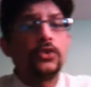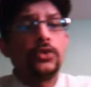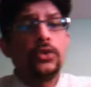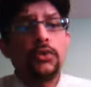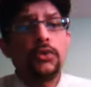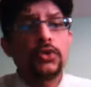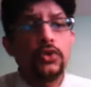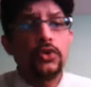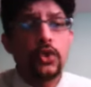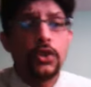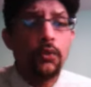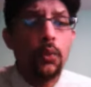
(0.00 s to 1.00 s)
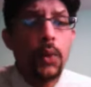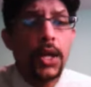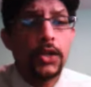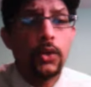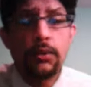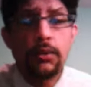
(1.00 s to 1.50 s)
he was used only for one
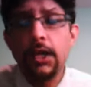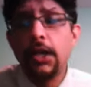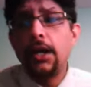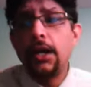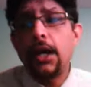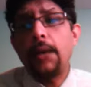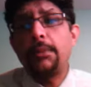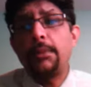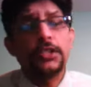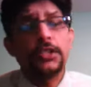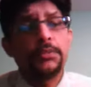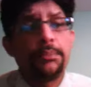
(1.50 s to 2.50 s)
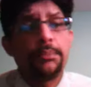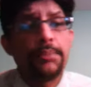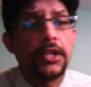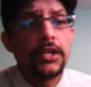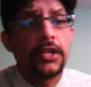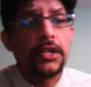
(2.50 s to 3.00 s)
over, but he has been
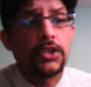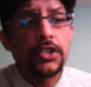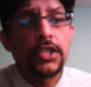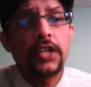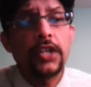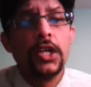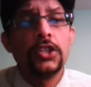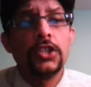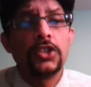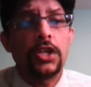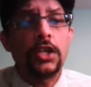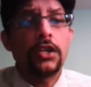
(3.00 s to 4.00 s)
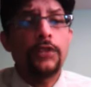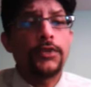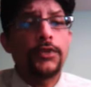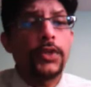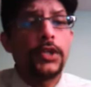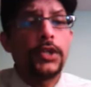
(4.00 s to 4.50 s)
pretty costly there. Sterling, none for
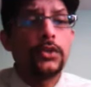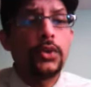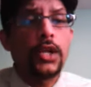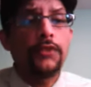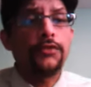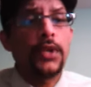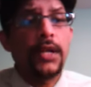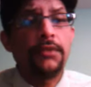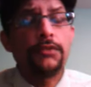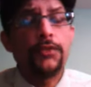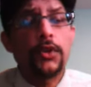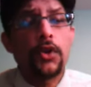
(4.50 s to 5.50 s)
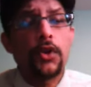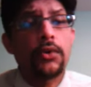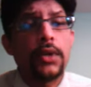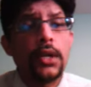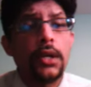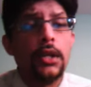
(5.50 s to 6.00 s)
22, none for 11 for
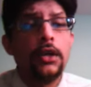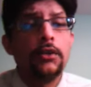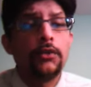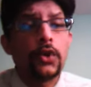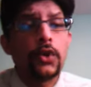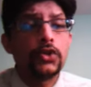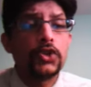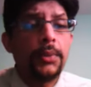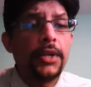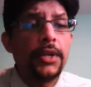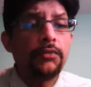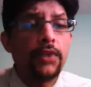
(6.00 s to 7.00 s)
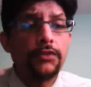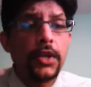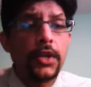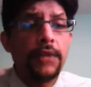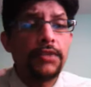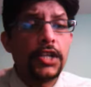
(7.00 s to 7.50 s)
Dockrell, 4 overs no maiden, 1 for
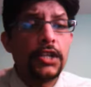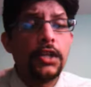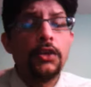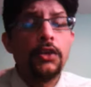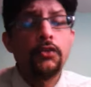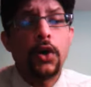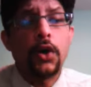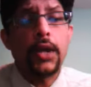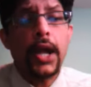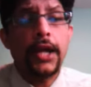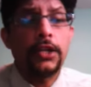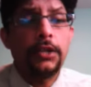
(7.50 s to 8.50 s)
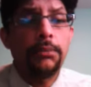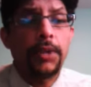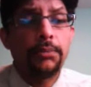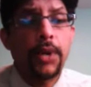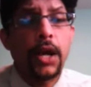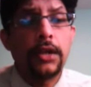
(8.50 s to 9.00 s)
11 for Andy
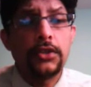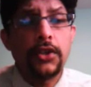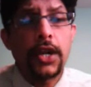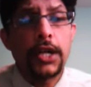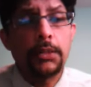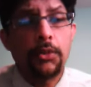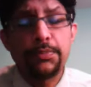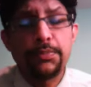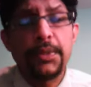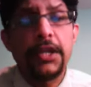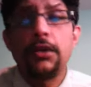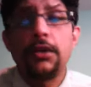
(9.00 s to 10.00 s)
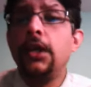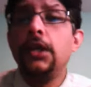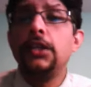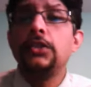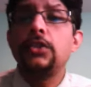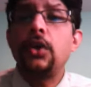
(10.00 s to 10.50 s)
McBride, the Radha Moss spinner.
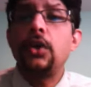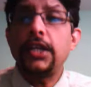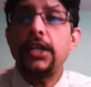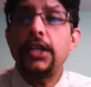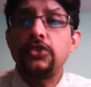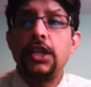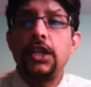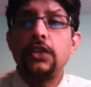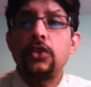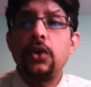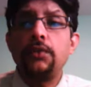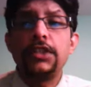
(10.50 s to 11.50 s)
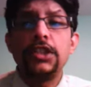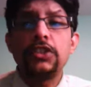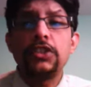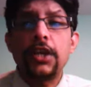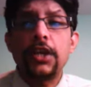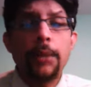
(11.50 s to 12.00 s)
So with this
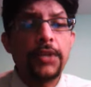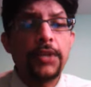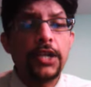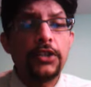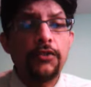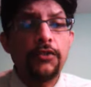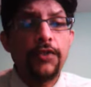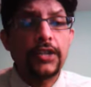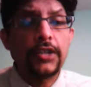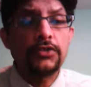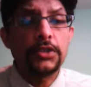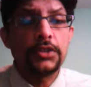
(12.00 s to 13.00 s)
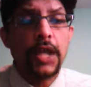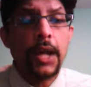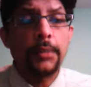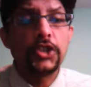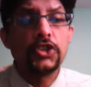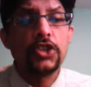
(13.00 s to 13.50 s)
cricket update, dear fans and
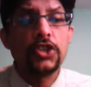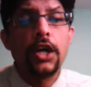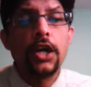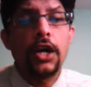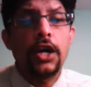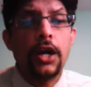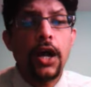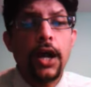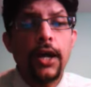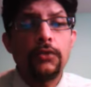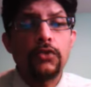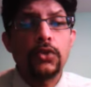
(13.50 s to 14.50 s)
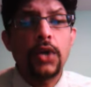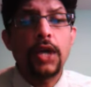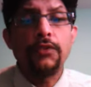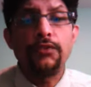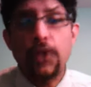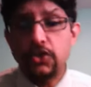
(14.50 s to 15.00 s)
subscribers, I have to
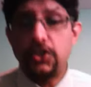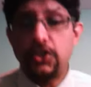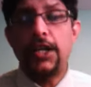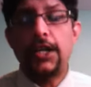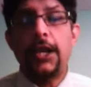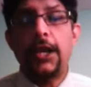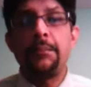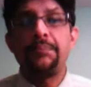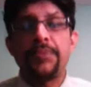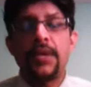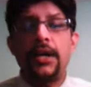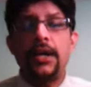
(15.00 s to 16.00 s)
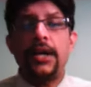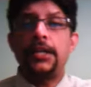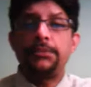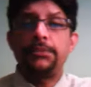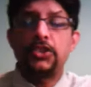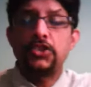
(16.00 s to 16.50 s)
unfortunately end
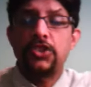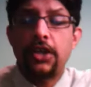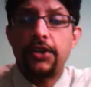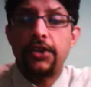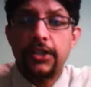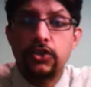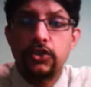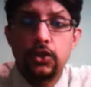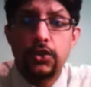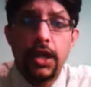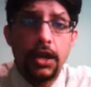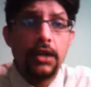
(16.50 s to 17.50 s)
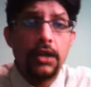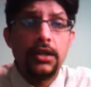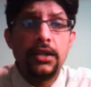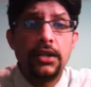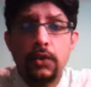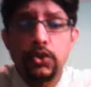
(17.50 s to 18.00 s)
up this cricket show today. I
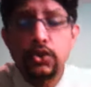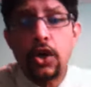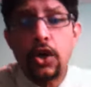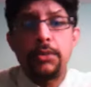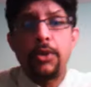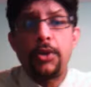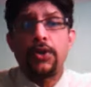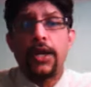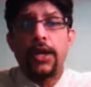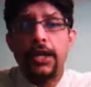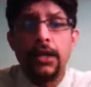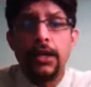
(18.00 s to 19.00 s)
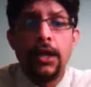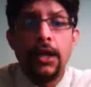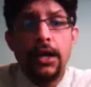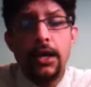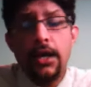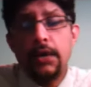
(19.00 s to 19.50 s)
love to talk about cricket.
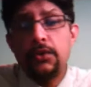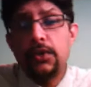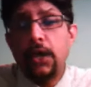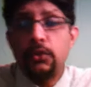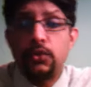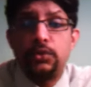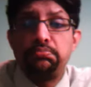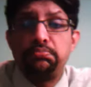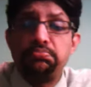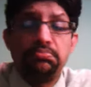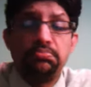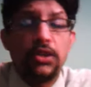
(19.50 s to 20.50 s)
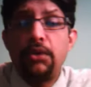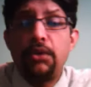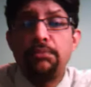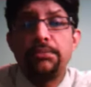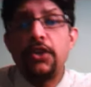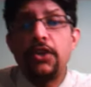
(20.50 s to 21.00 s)
I would love to,
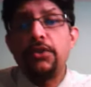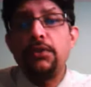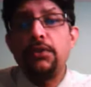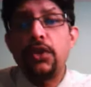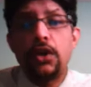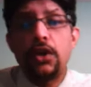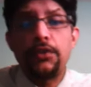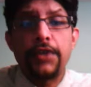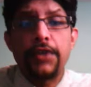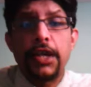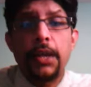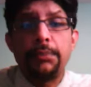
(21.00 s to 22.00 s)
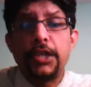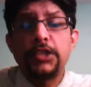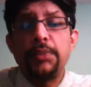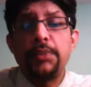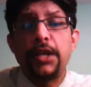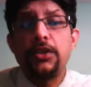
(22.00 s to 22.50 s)
give you a lot of cricket updates,
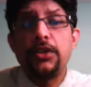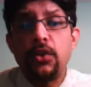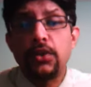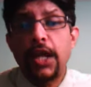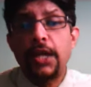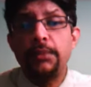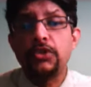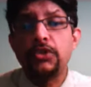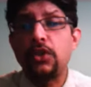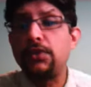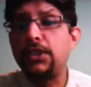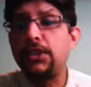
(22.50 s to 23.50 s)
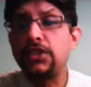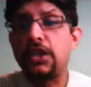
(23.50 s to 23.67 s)
but, time is always a